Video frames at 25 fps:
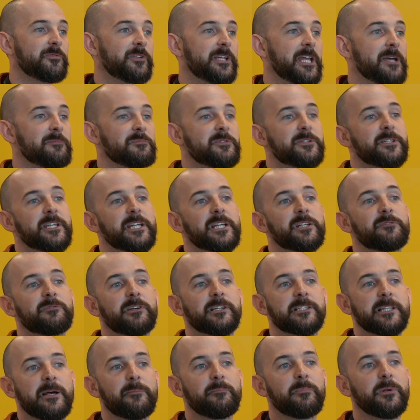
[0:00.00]
the M6, for
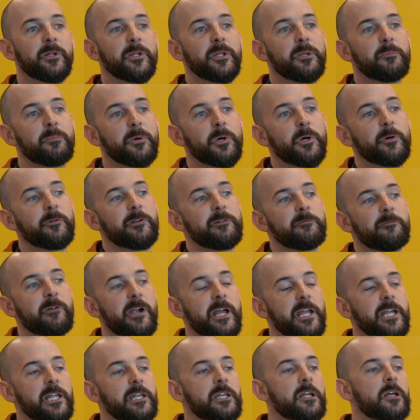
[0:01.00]
example, in the pouring
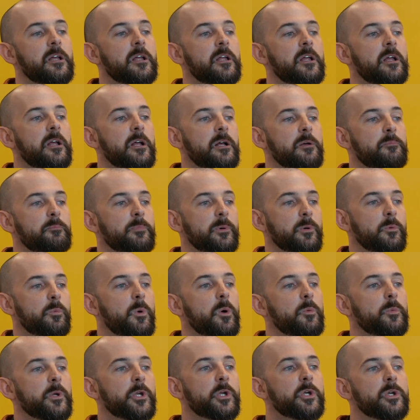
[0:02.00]
rain. But
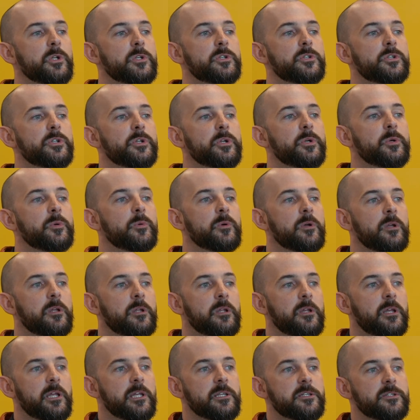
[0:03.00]
what we could do
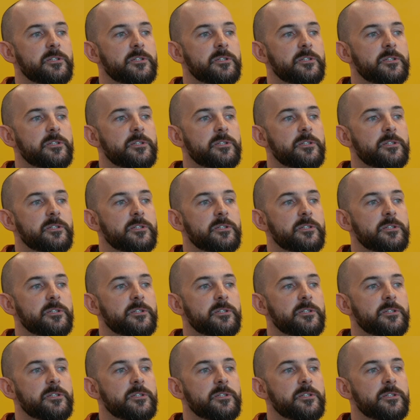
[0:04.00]
is